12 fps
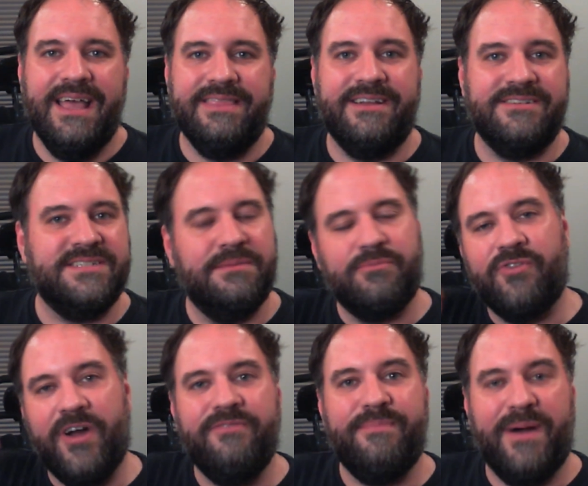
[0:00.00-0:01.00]
There's some
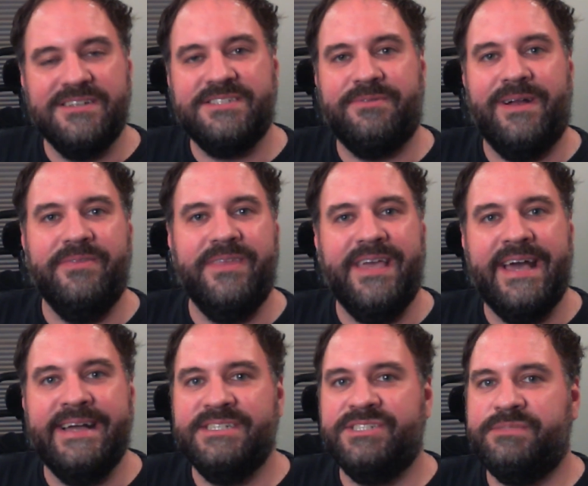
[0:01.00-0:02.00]
rough parts around the
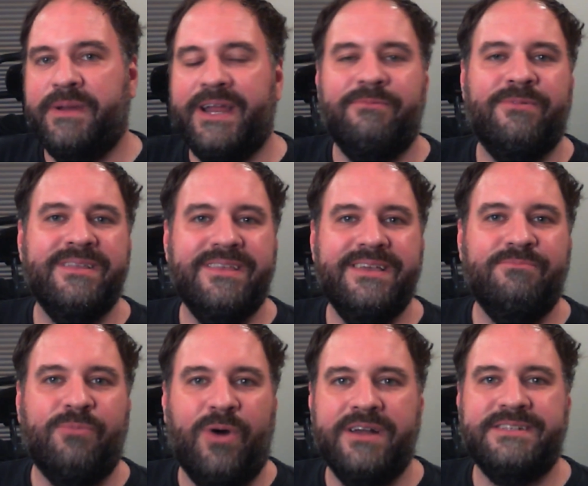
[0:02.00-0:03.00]
edge, but I really
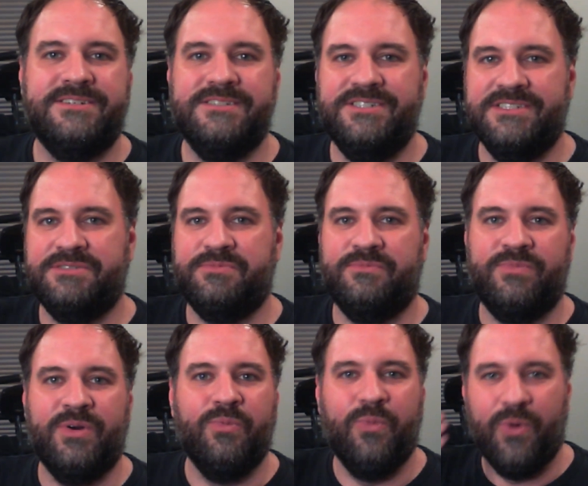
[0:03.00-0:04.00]
want to just
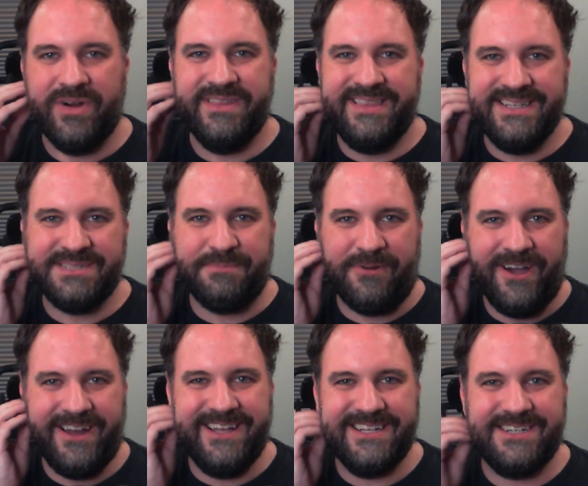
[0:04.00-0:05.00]
reward this
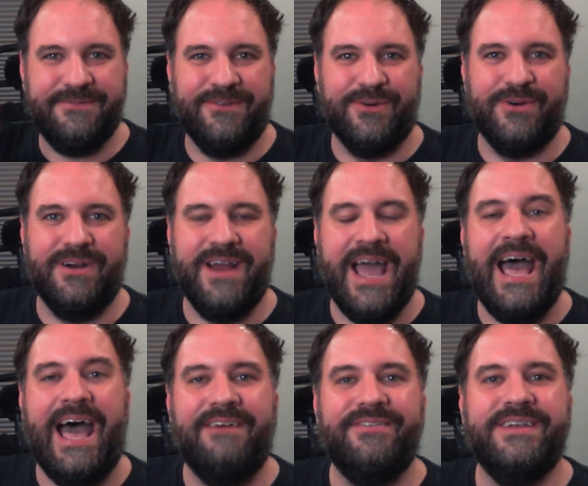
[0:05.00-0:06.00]
product for
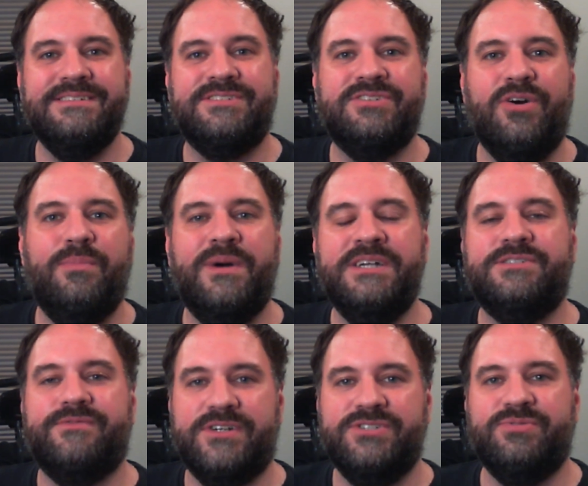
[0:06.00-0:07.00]
having so much
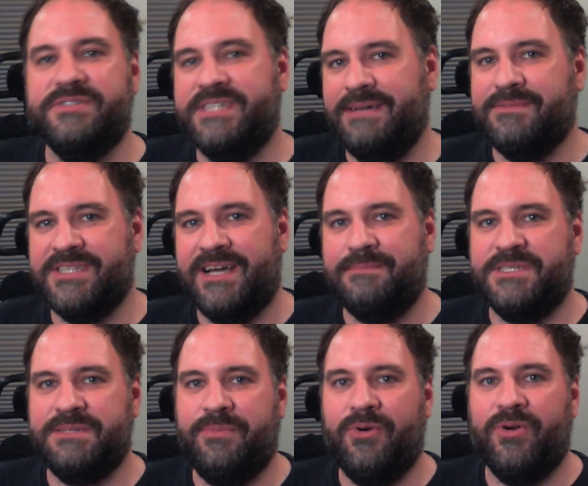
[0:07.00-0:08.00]
virtual tabletop
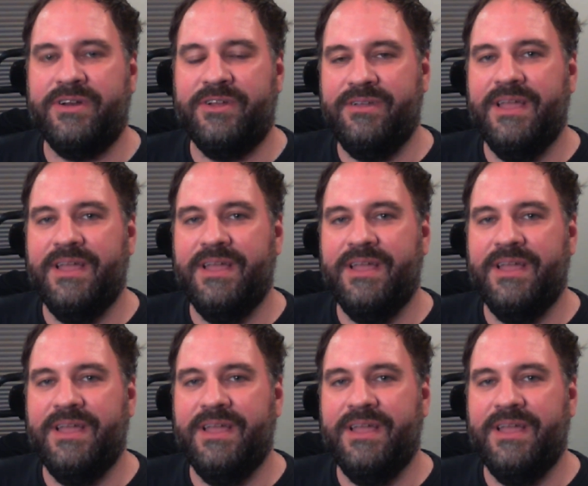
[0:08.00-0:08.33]
support,